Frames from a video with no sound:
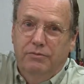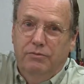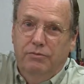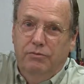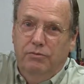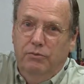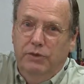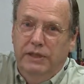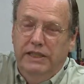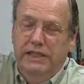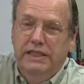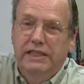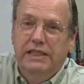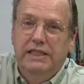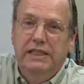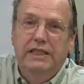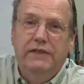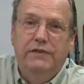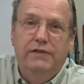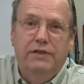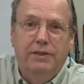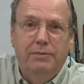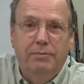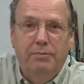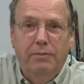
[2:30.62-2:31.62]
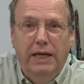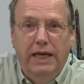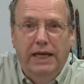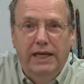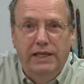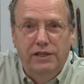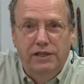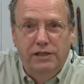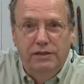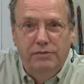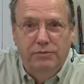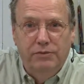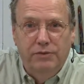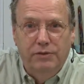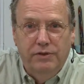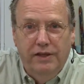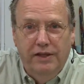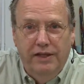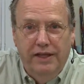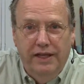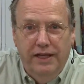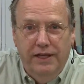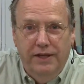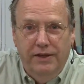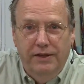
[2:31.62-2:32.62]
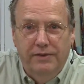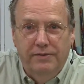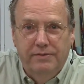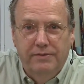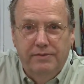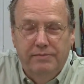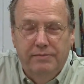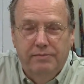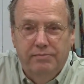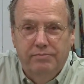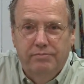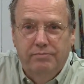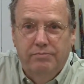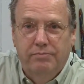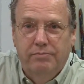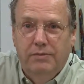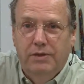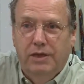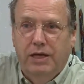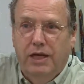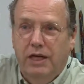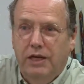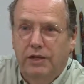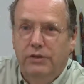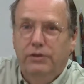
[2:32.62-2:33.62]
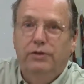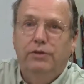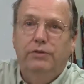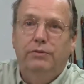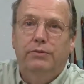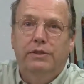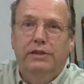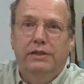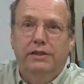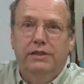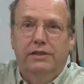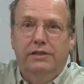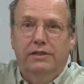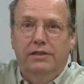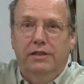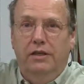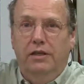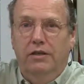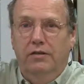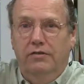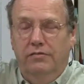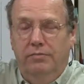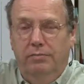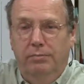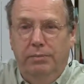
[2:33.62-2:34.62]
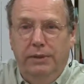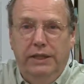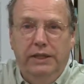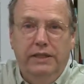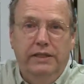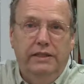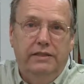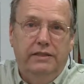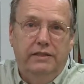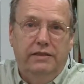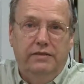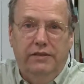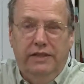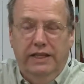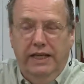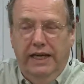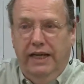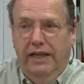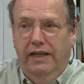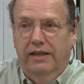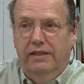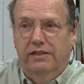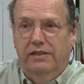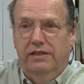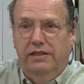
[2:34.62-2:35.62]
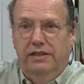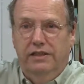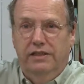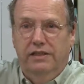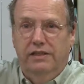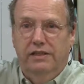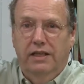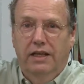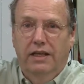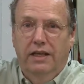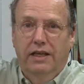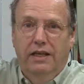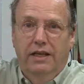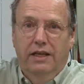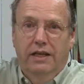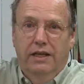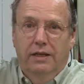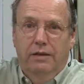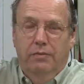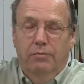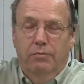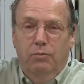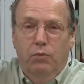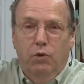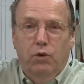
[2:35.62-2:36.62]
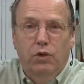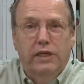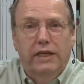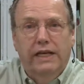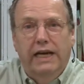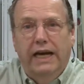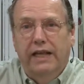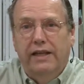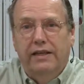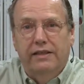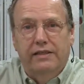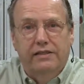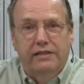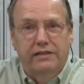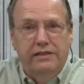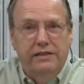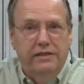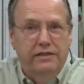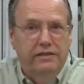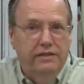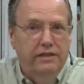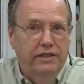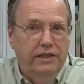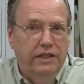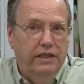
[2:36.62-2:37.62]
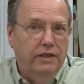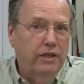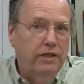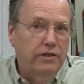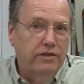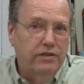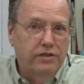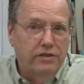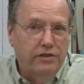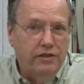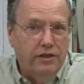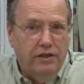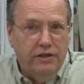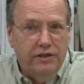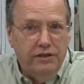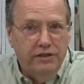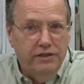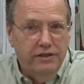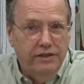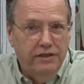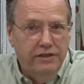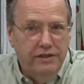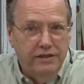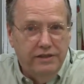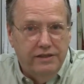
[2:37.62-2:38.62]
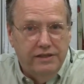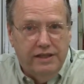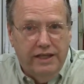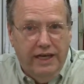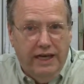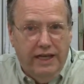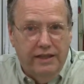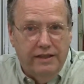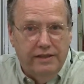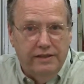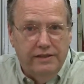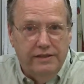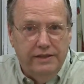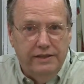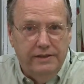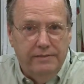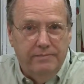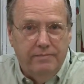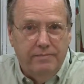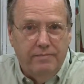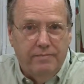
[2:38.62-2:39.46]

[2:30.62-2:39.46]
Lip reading: we didn't even imagine were there. Hundreds of billions of galaxies, more galaxies than there are stars in this galaxy.